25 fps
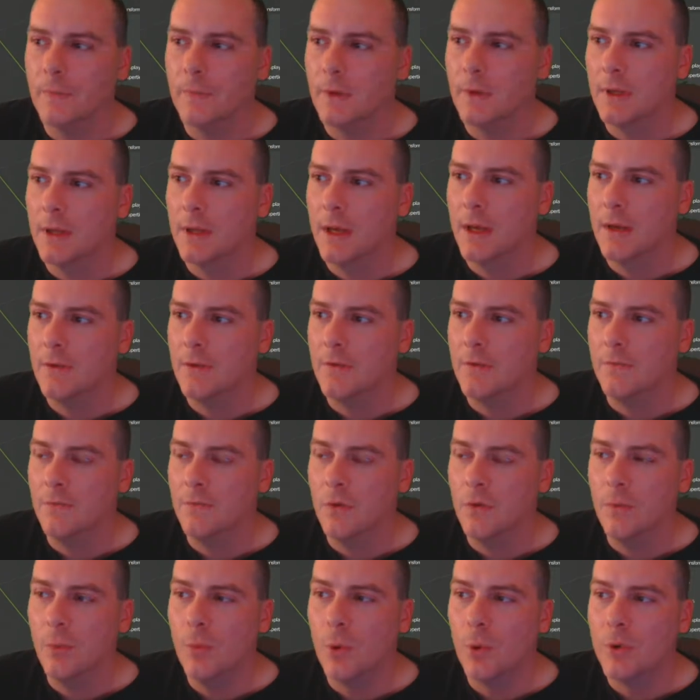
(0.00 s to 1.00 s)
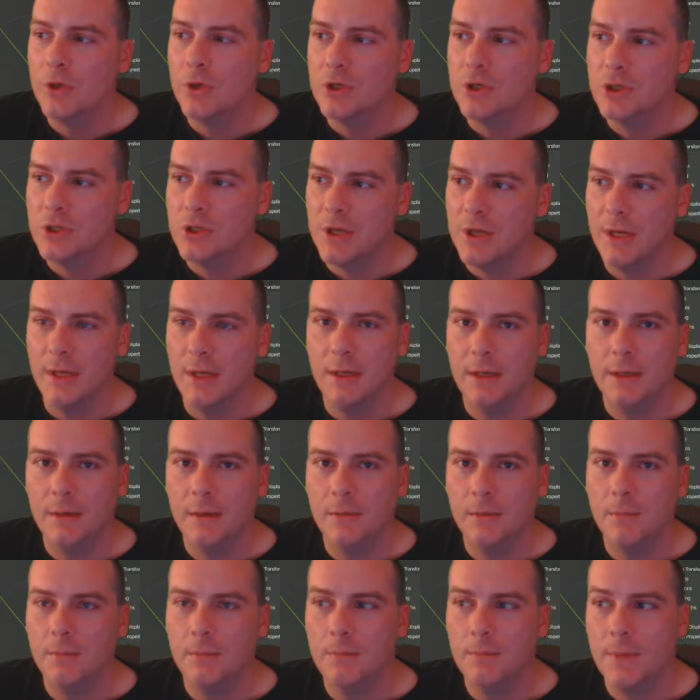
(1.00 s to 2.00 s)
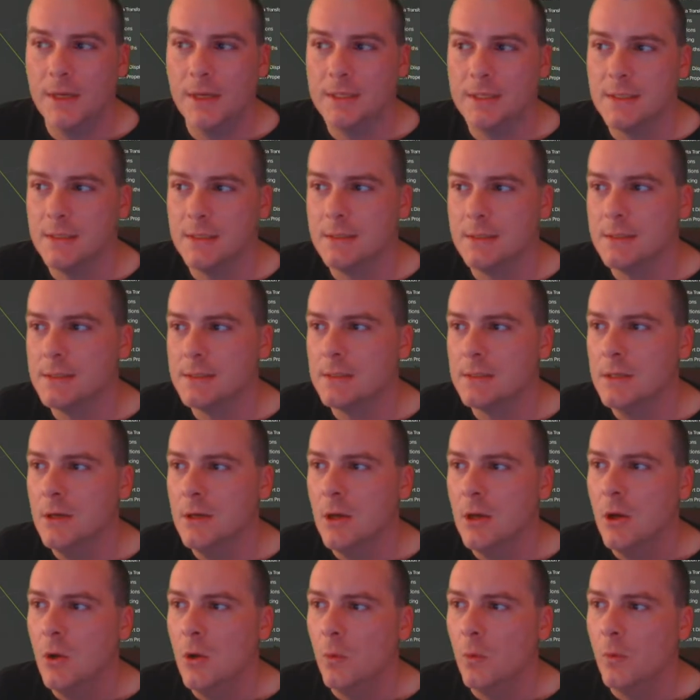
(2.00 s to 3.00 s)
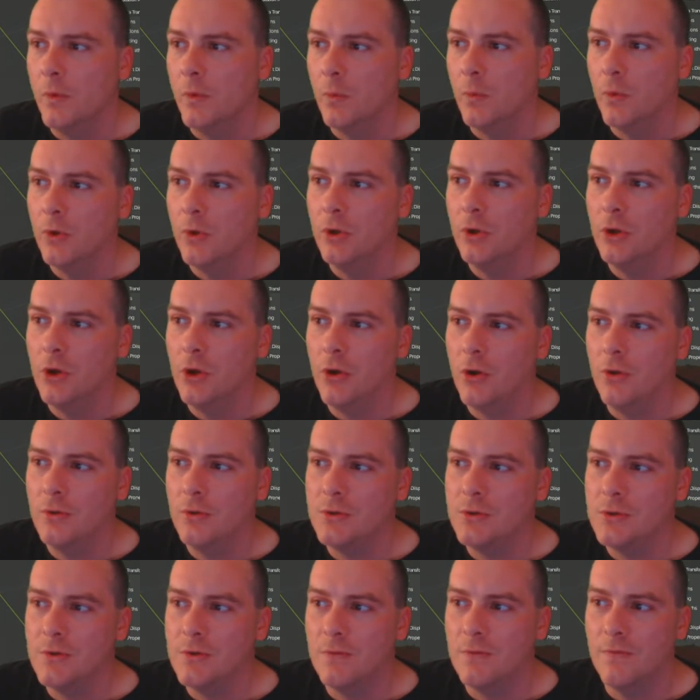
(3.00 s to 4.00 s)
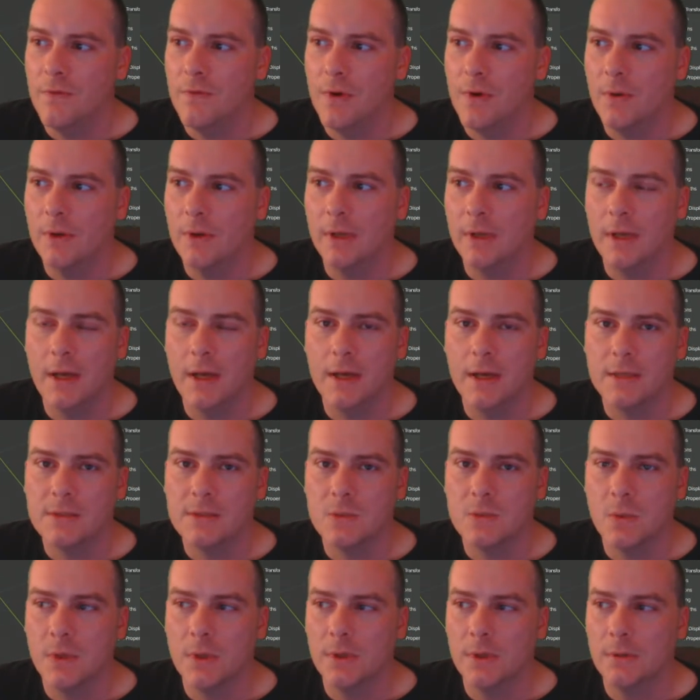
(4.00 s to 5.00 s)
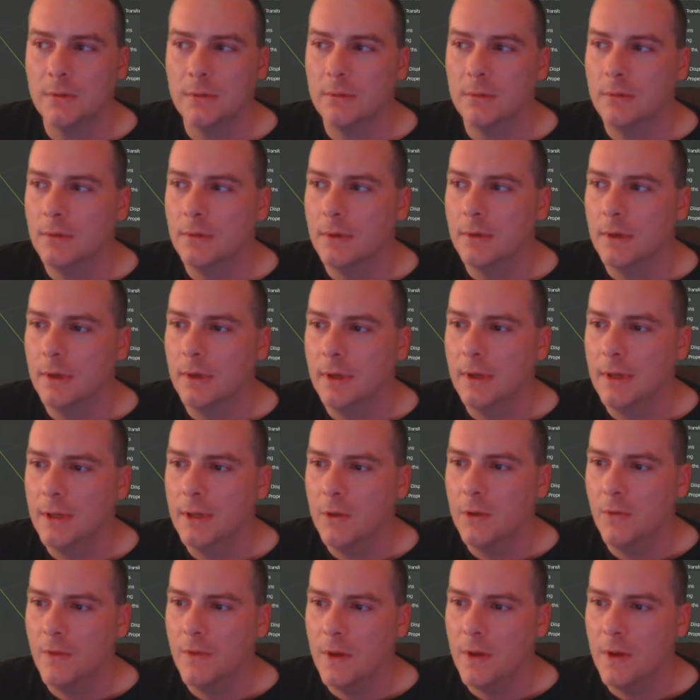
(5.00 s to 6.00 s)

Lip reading: Okay, the viewpoint shading buttons. We want to go to the very last one. Click on that